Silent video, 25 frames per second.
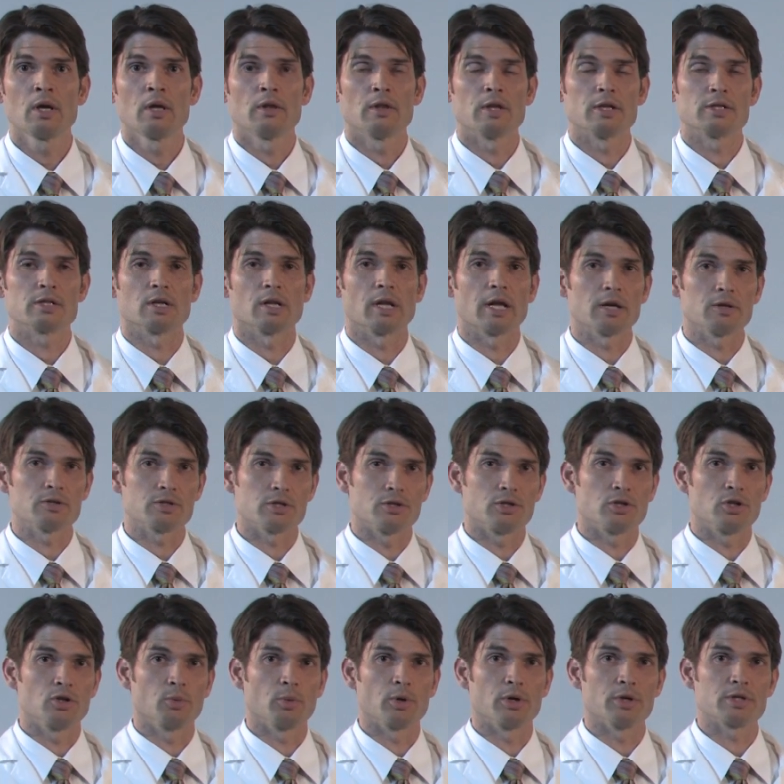This allows the
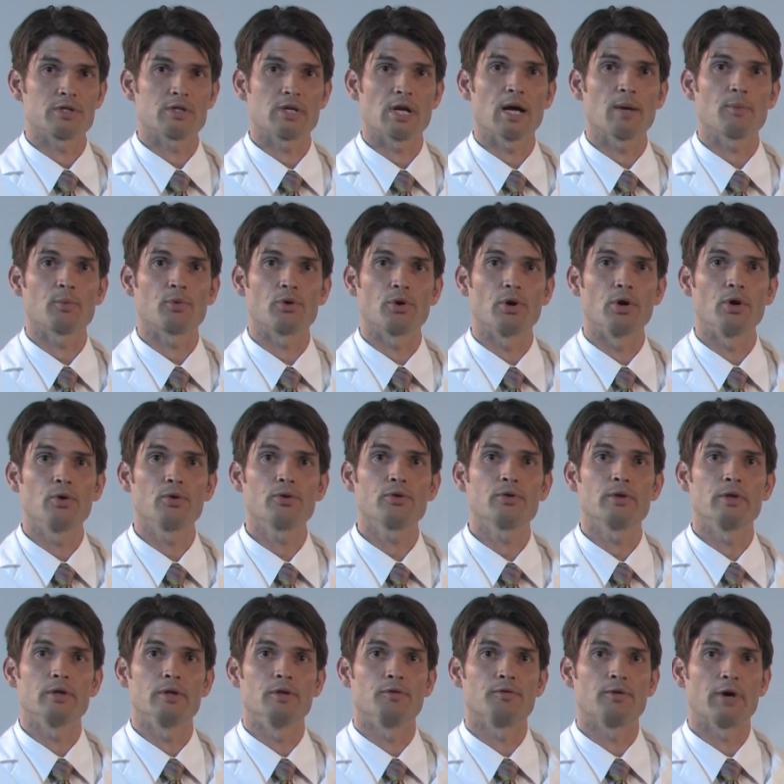tumor to stop growth,
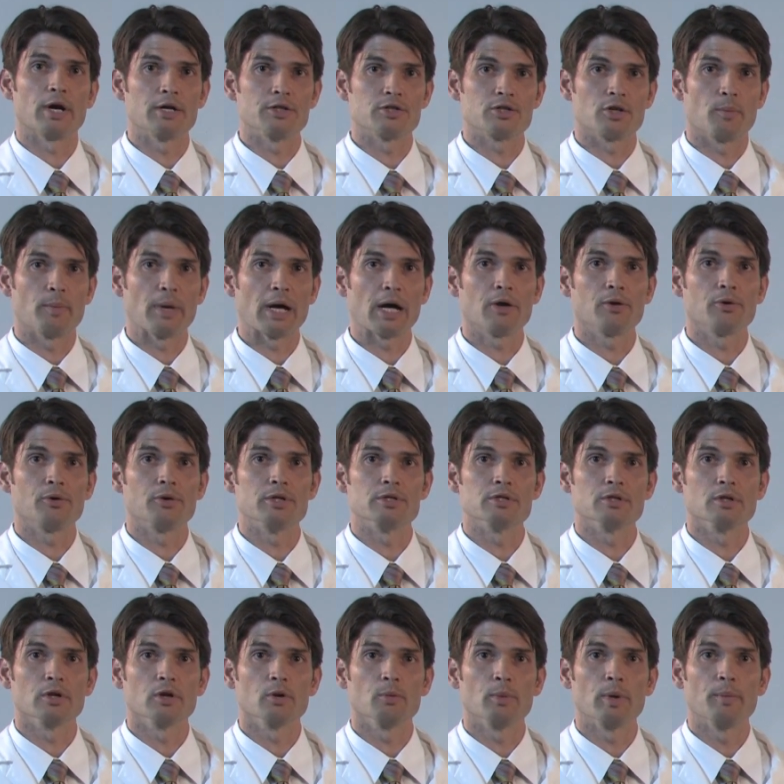it defines our boundaries
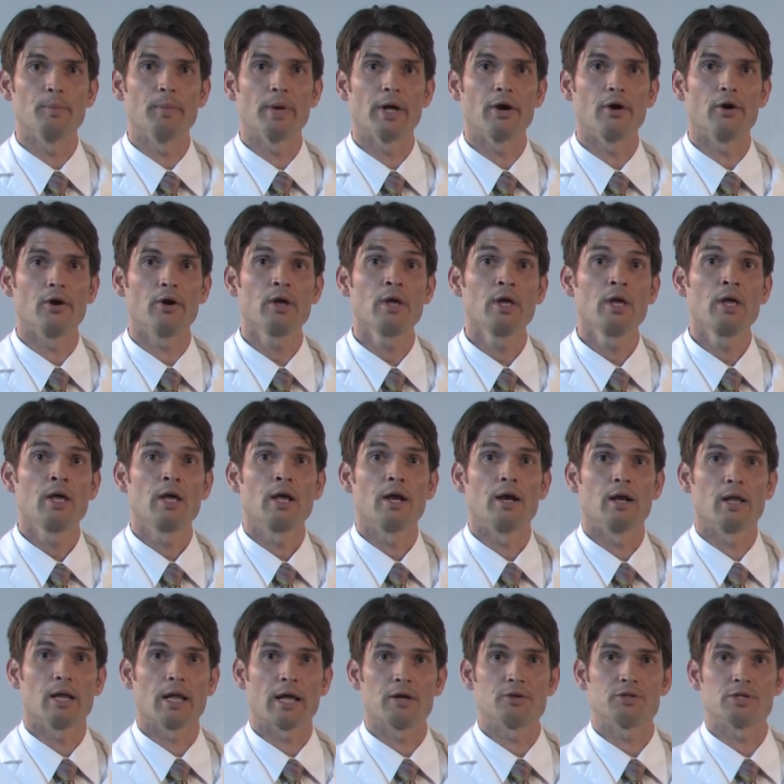a little bit better, and it
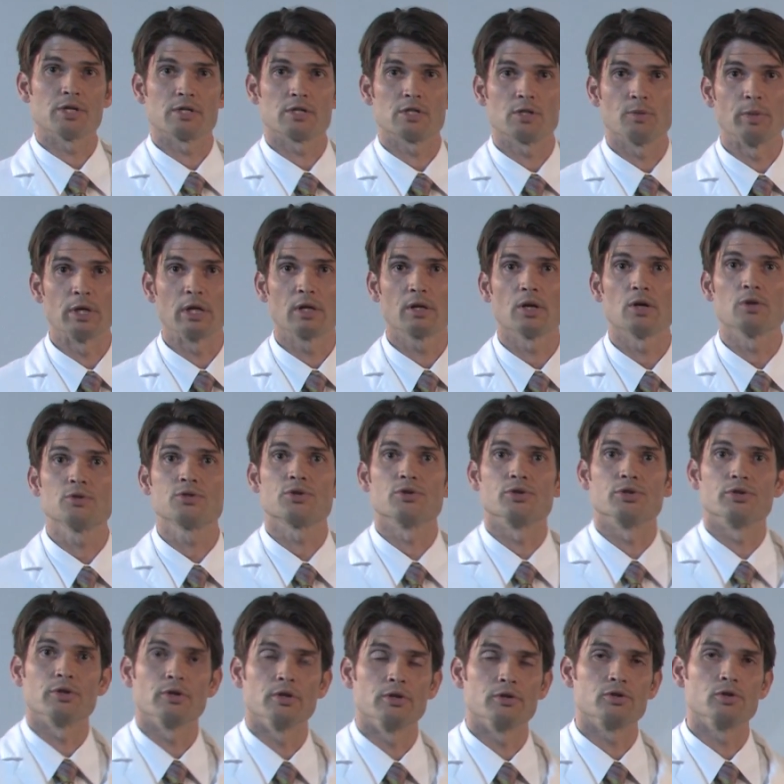allows us to be closer
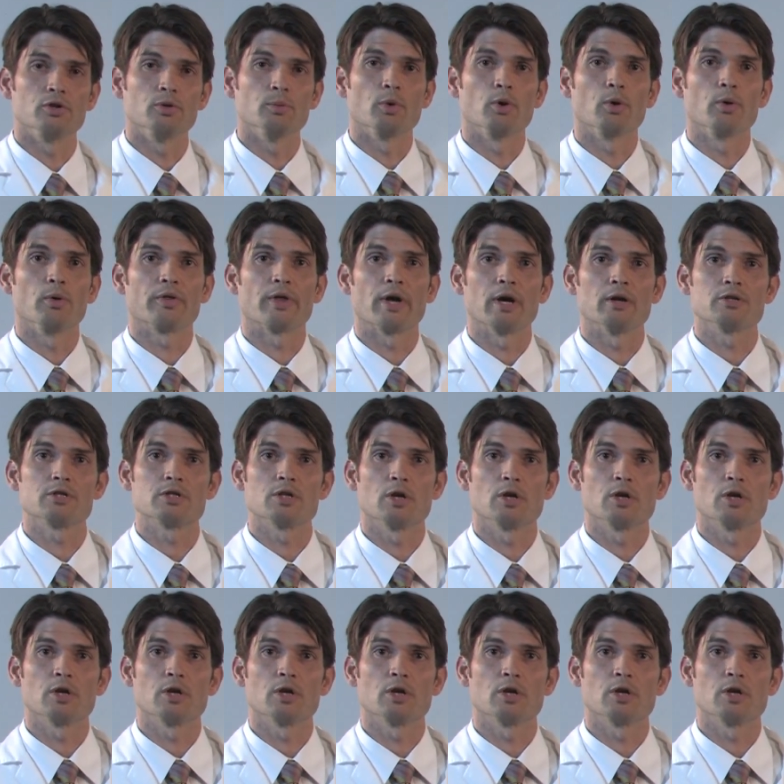to the tumor without